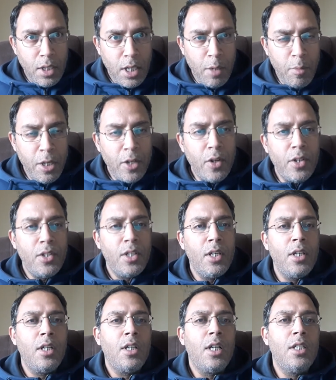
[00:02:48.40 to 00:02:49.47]

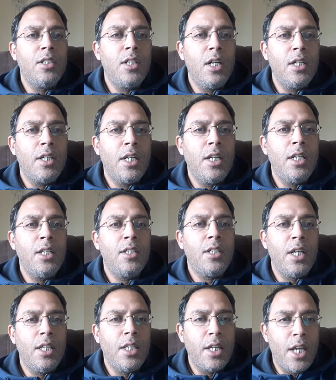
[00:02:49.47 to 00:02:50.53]
immigration consultants
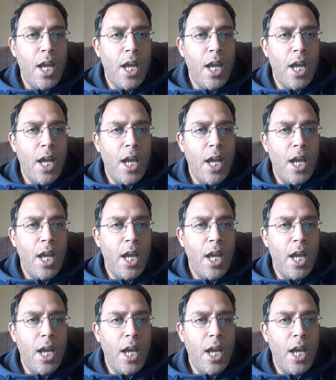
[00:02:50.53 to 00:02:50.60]
and the